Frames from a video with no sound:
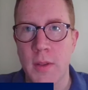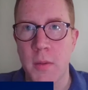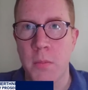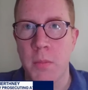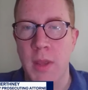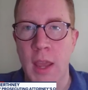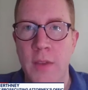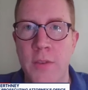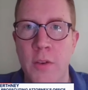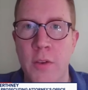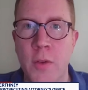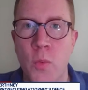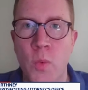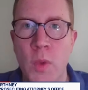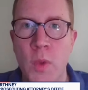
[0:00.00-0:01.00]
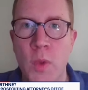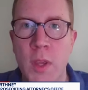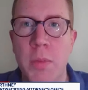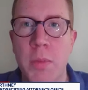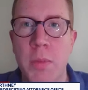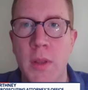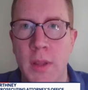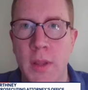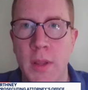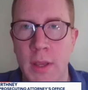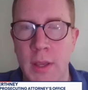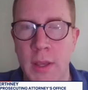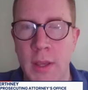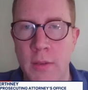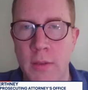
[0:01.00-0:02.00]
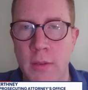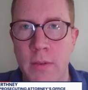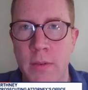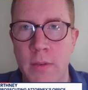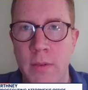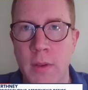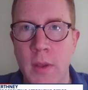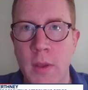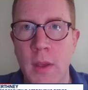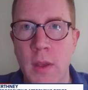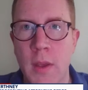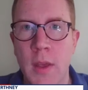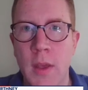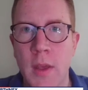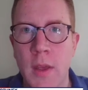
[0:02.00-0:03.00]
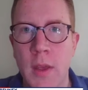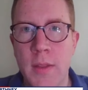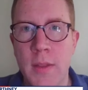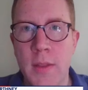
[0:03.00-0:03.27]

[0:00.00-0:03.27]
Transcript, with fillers: behavior that we believe these allegations are